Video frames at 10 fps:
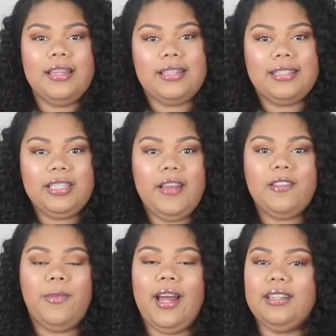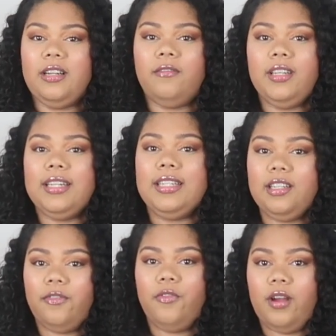in the sleeves, but I definitely
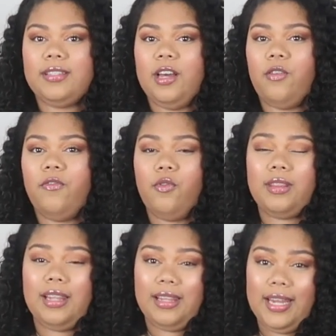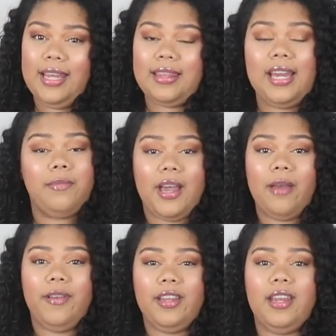needed the 4XL for the length, in my
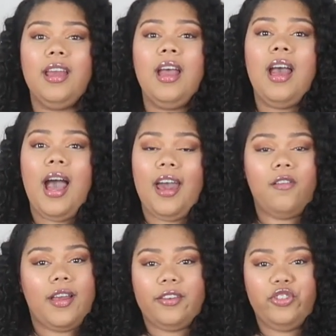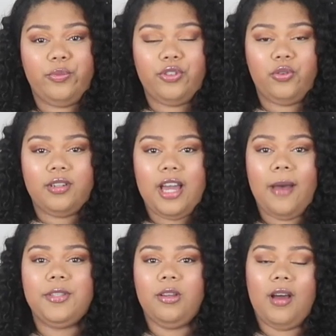opinion. I don't like a super short
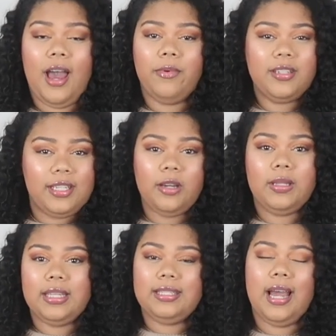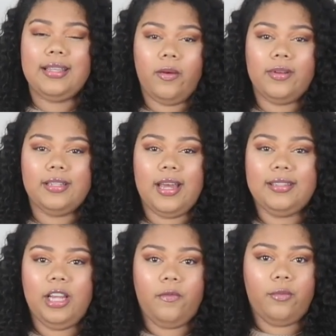top, so I would stick with this size. I wouldn't
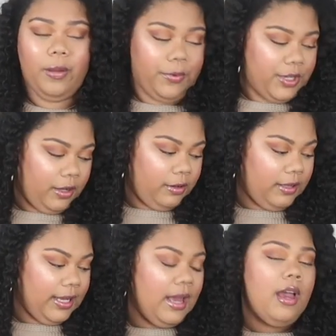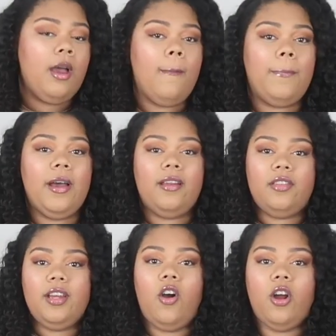size down for me particularly. But
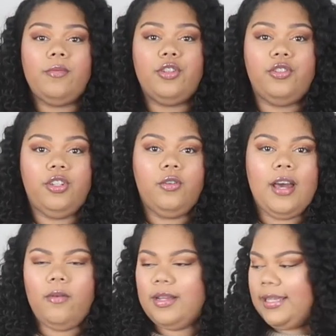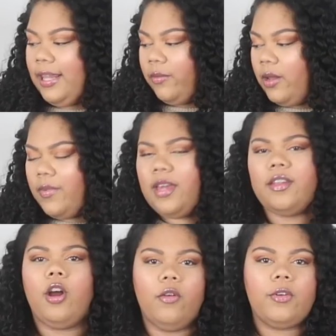the arms do, I don't want to say they run big,
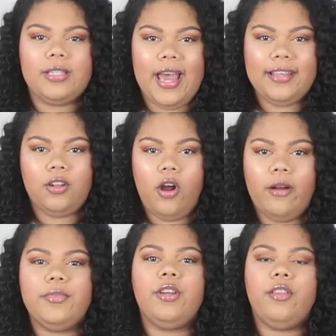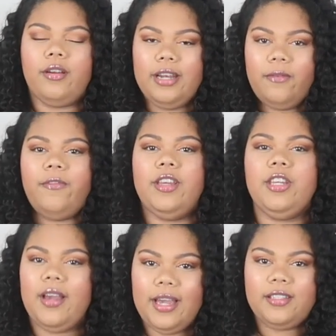they're oversized arms, so they're going to fit
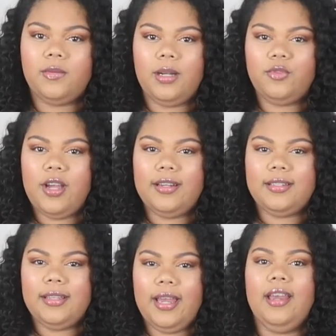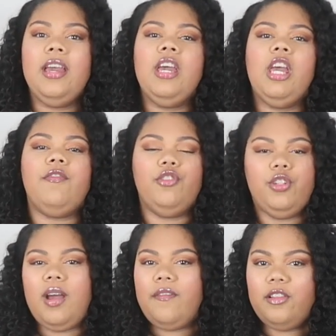you, I guess is what I'm trying to say. If you
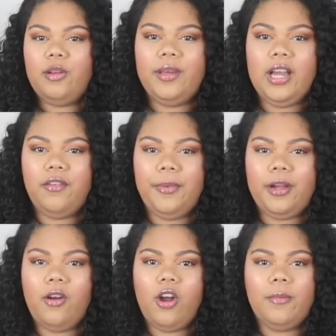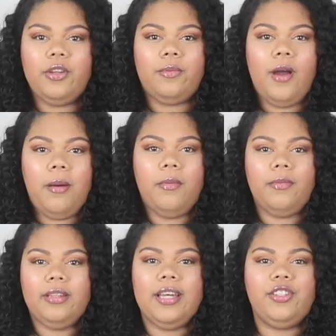do have a little bit of a bigger arm, you can
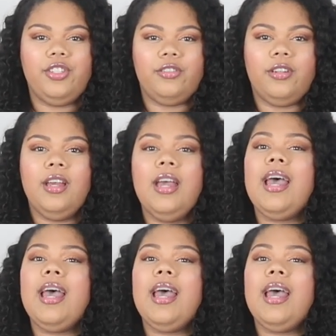probably, unless you're